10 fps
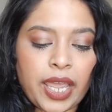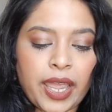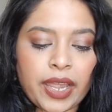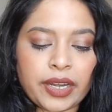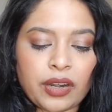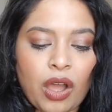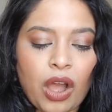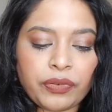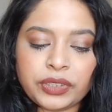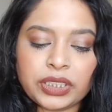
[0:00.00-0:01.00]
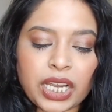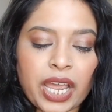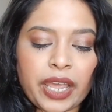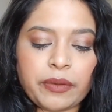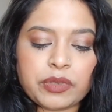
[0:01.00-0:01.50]
And
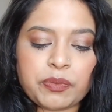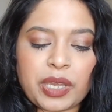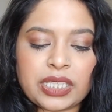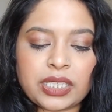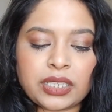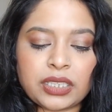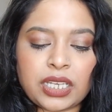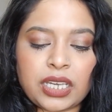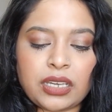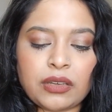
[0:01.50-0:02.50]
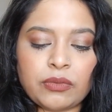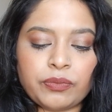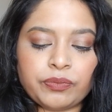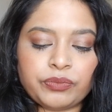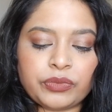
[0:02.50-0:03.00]
oftentimes,
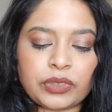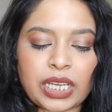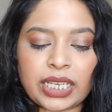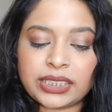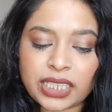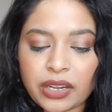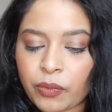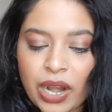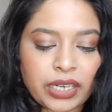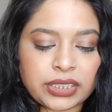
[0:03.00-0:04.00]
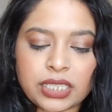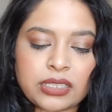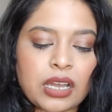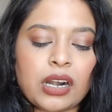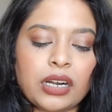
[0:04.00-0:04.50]
basically, like I said,
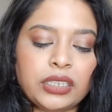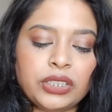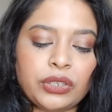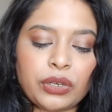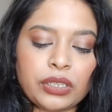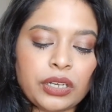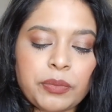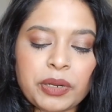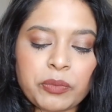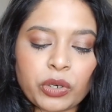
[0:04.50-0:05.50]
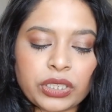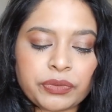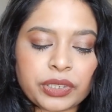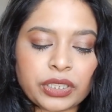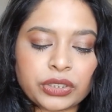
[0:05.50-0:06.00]
viruses are, a little bit more
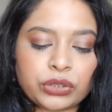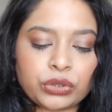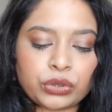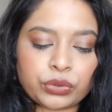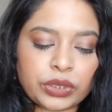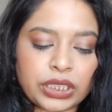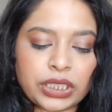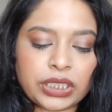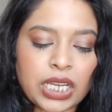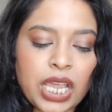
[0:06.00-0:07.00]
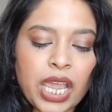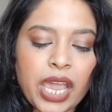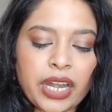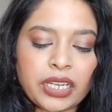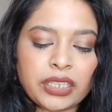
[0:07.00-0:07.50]
difficult to treat.
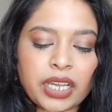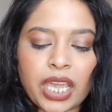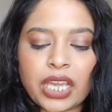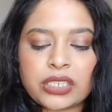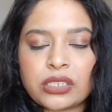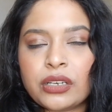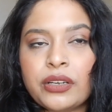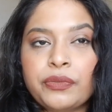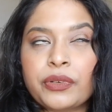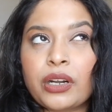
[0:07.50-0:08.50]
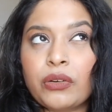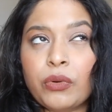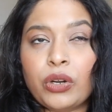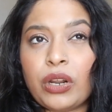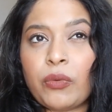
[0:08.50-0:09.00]
And in the case of
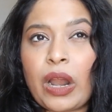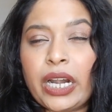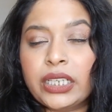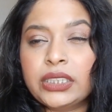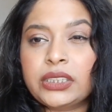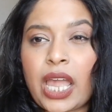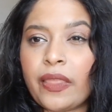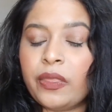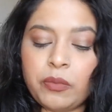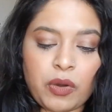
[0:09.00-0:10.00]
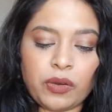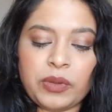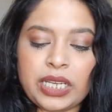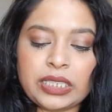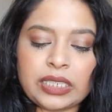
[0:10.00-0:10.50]
coronavirus at the
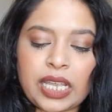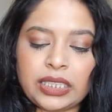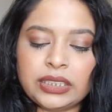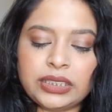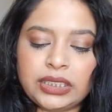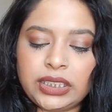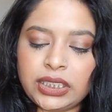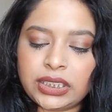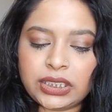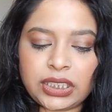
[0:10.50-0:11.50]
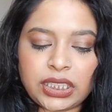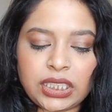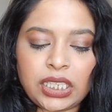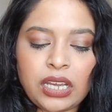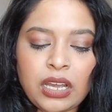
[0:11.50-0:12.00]
moment, like the
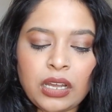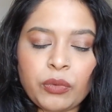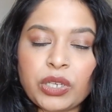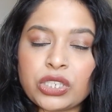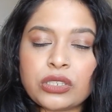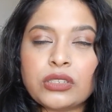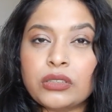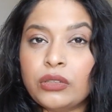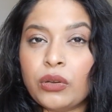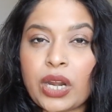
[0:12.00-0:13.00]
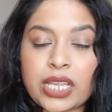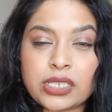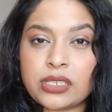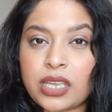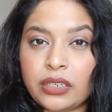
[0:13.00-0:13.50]
CDC which is known
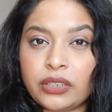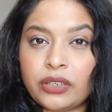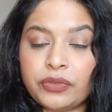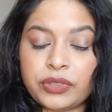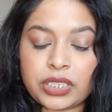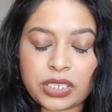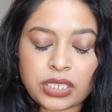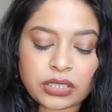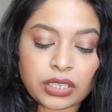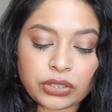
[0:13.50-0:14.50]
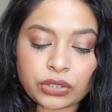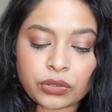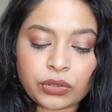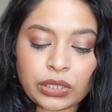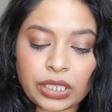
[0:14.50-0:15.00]
as the Center of Disease
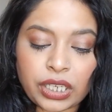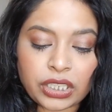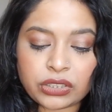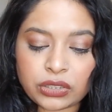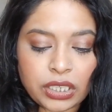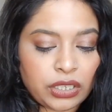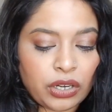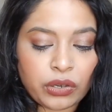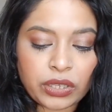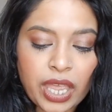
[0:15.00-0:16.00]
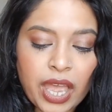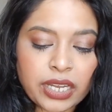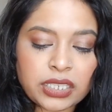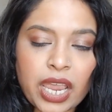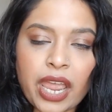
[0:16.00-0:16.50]
Control, in case you didn't know
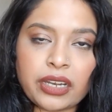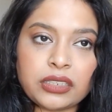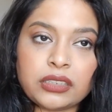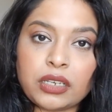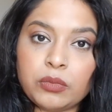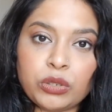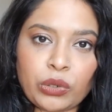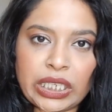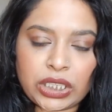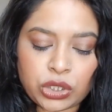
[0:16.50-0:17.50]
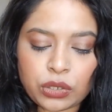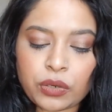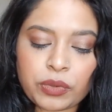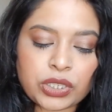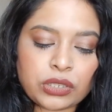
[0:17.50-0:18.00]
that, and the
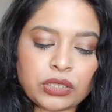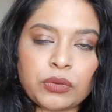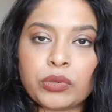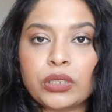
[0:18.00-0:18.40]
WHO, which is the